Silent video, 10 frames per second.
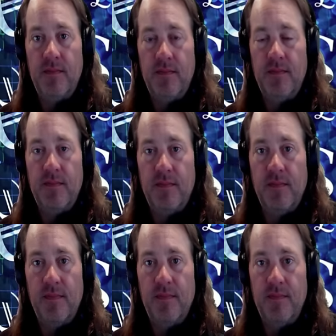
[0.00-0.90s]

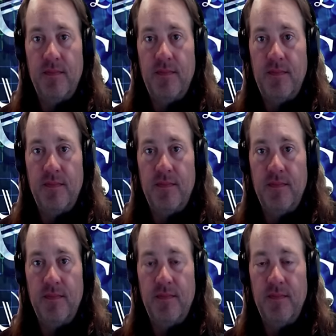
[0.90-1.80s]

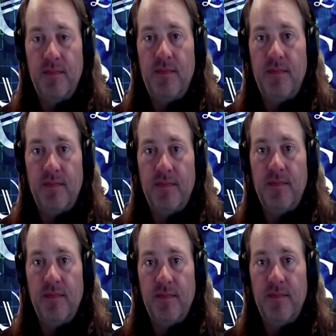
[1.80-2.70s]

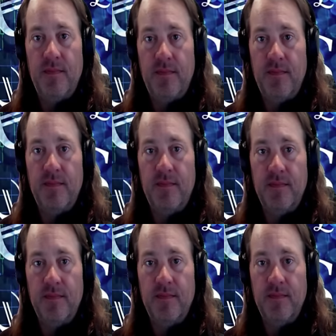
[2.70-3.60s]

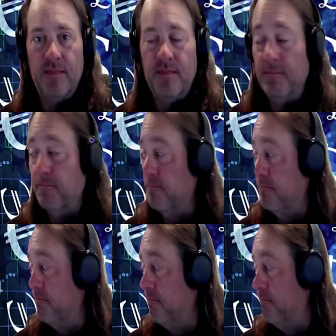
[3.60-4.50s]

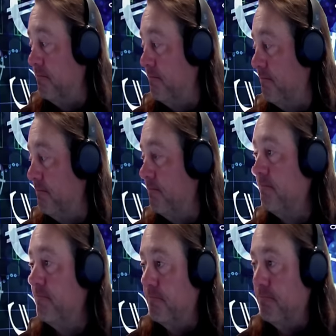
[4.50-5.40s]

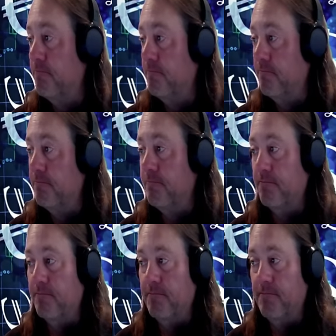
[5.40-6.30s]
(silent)